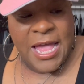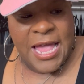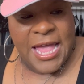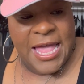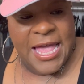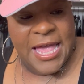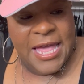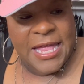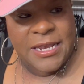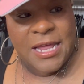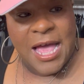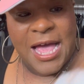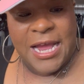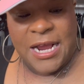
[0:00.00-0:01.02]

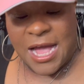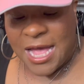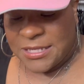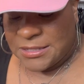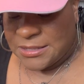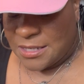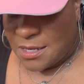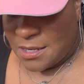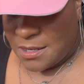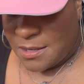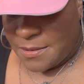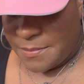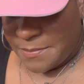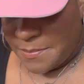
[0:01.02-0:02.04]
and I got
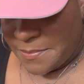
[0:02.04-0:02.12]
some